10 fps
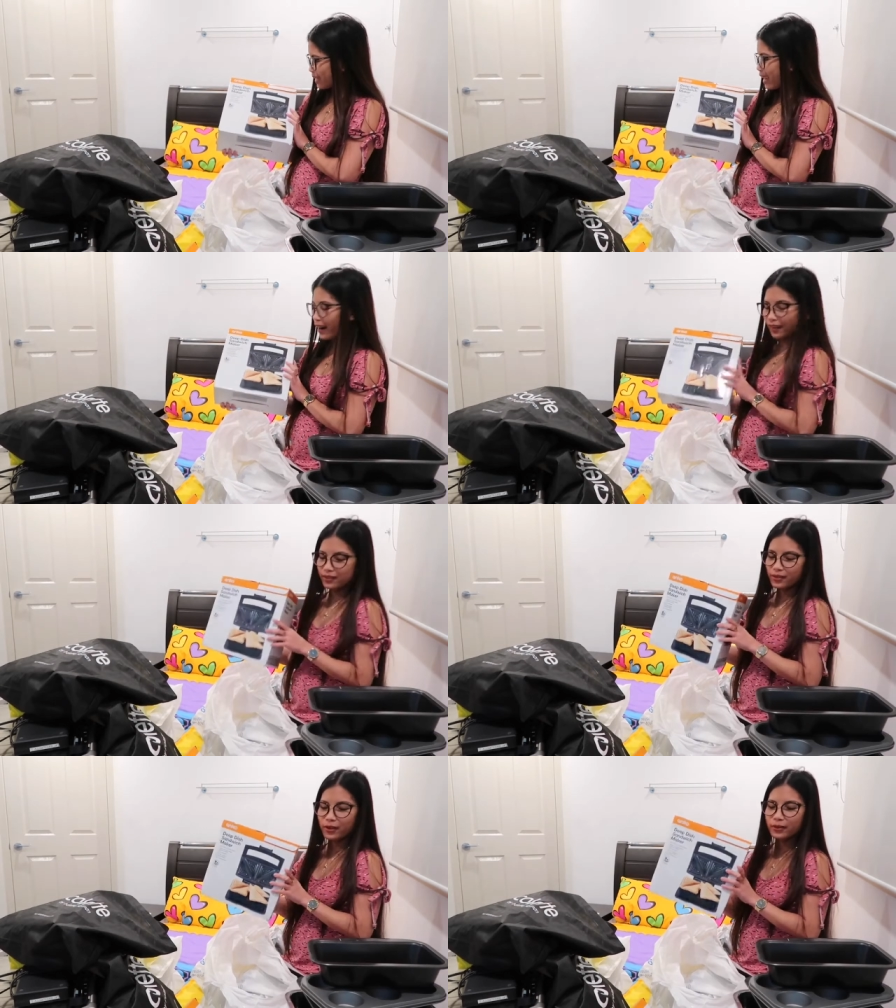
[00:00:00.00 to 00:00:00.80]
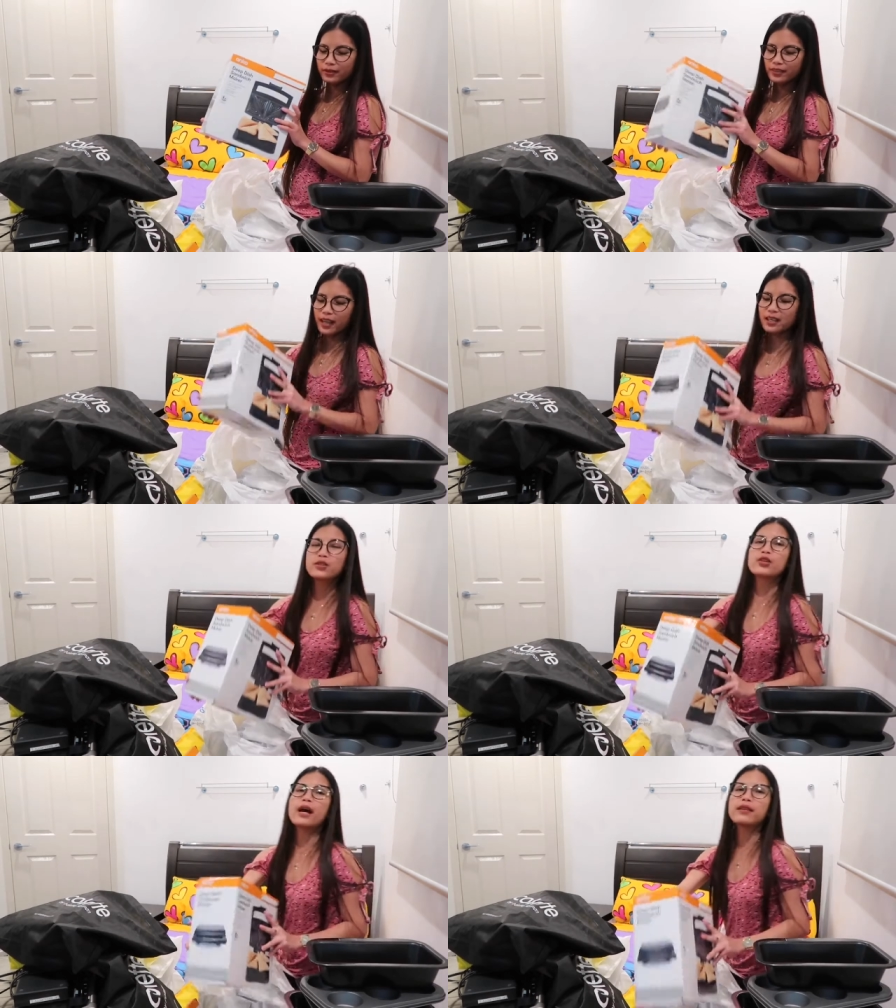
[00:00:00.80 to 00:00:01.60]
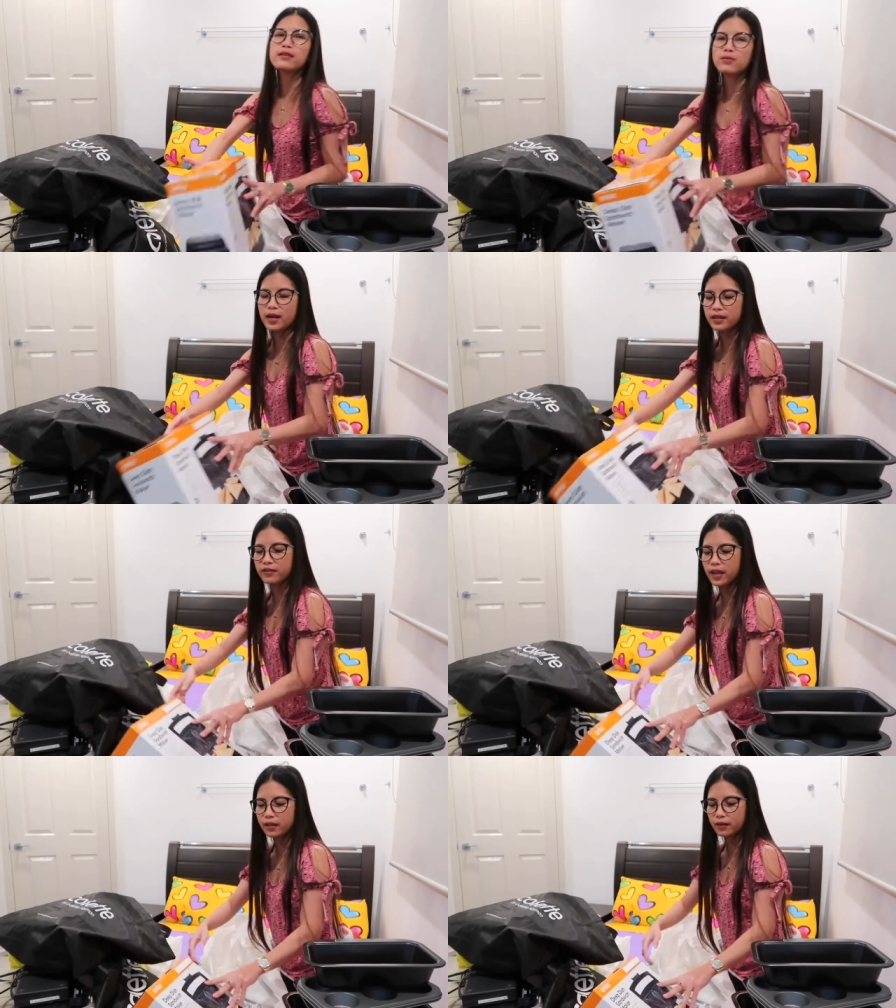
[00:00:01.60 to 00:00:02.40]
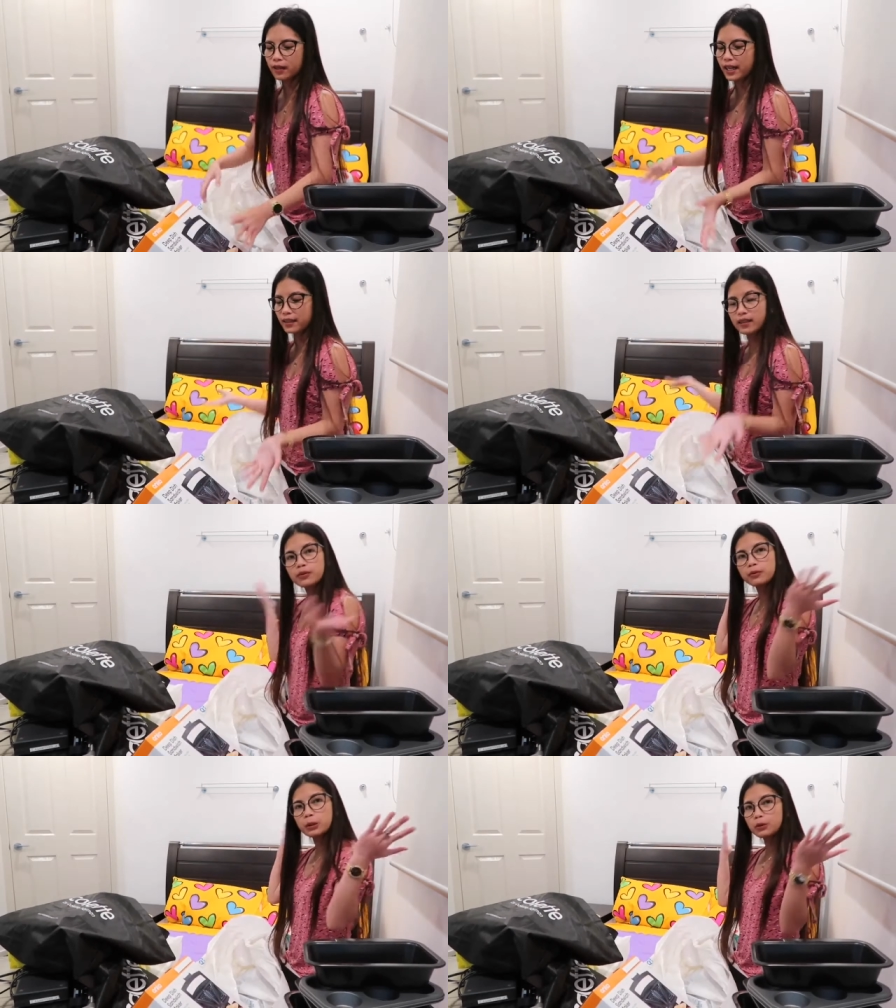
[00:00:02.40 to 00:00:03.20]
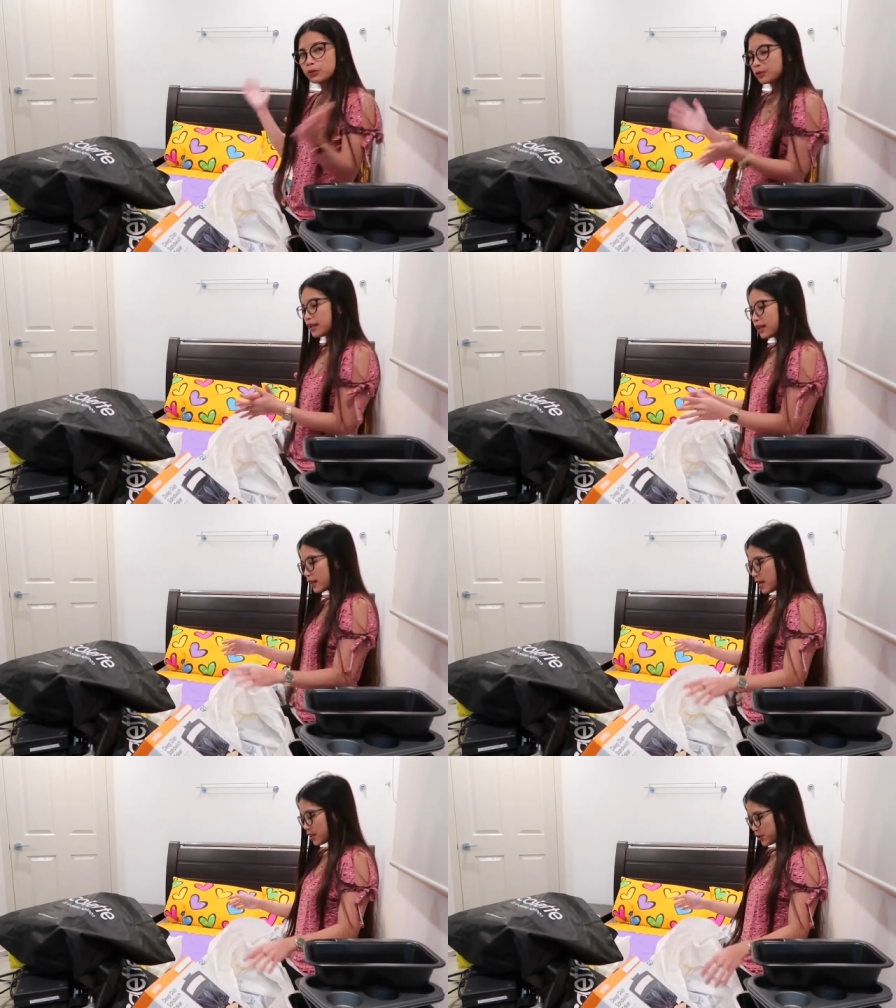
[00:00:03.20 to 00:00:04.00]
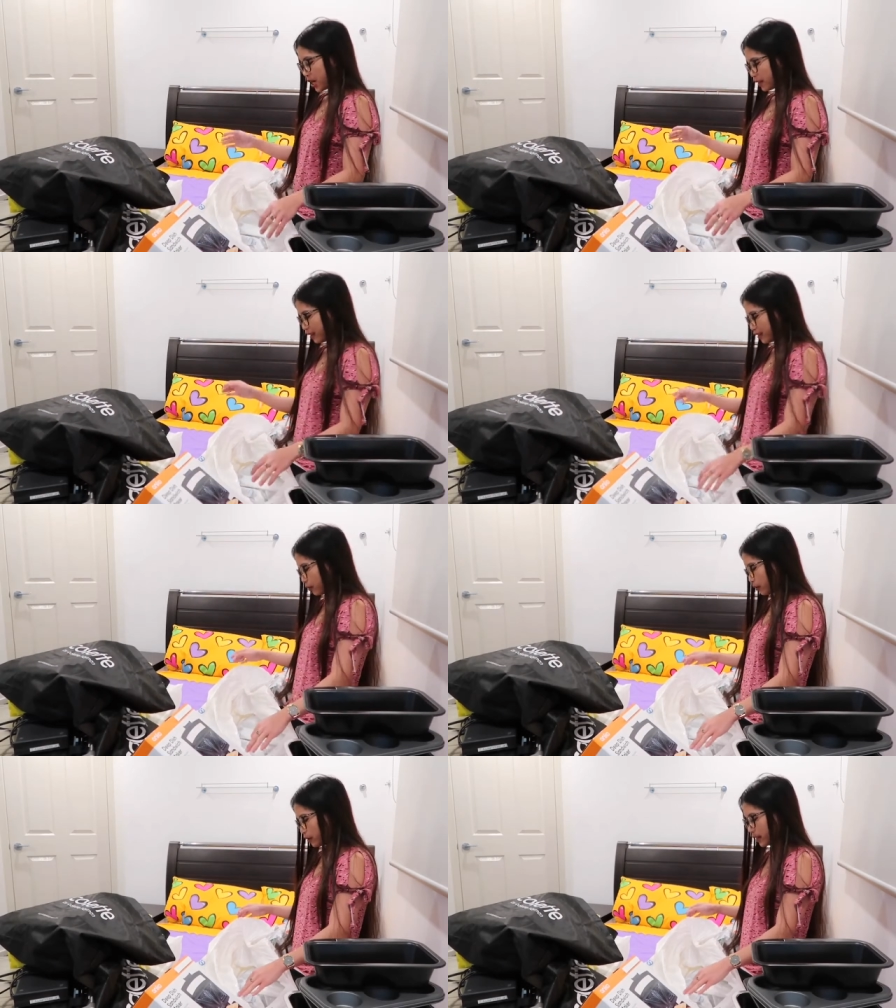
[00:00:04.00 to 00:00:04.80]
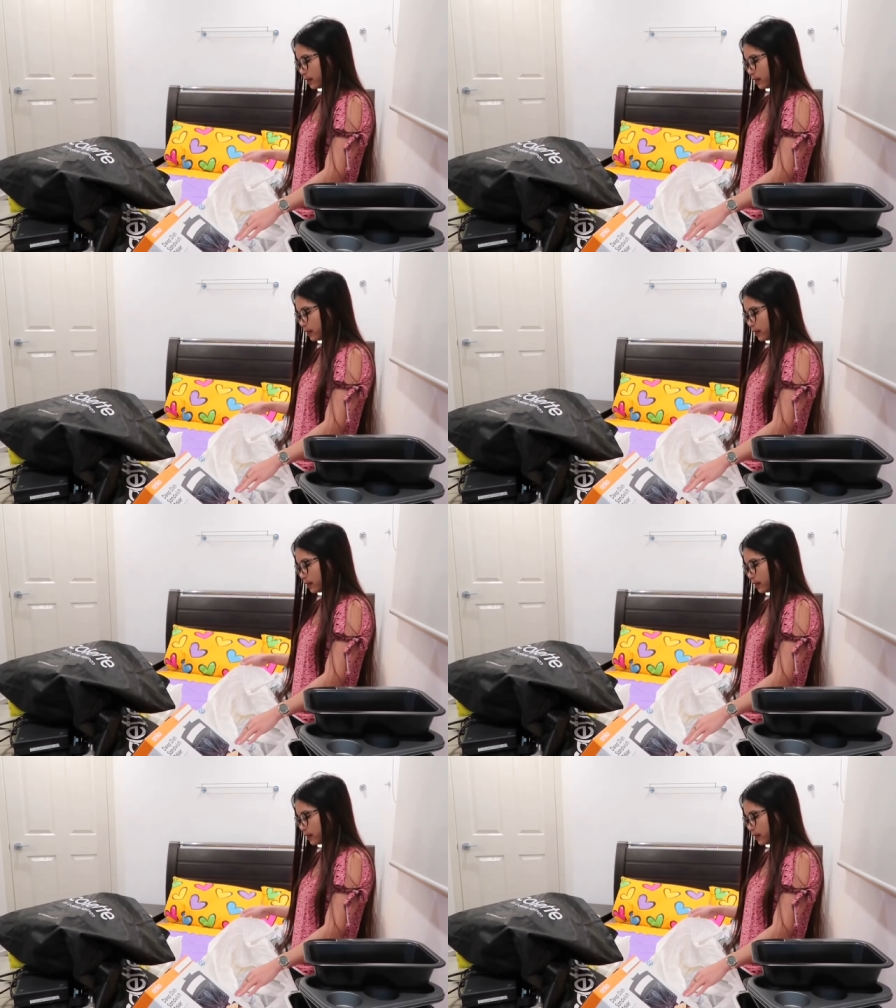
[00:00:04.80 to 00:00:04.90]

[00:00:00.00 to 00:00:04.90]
Yeah, so they can try this one. If they don't like it, well, they can chuck it or